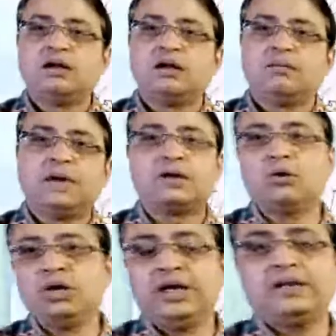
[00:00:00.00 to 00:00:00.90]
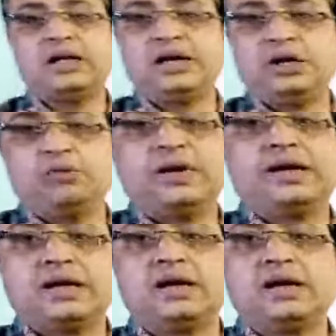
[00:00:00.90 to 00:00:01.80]
but only the
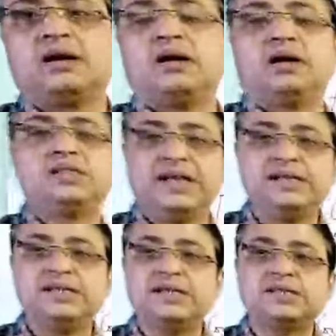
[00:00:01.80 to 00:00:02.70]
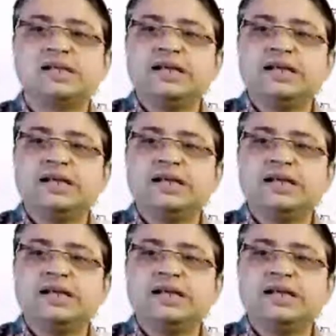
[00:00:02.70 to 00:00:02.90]
numerator changes.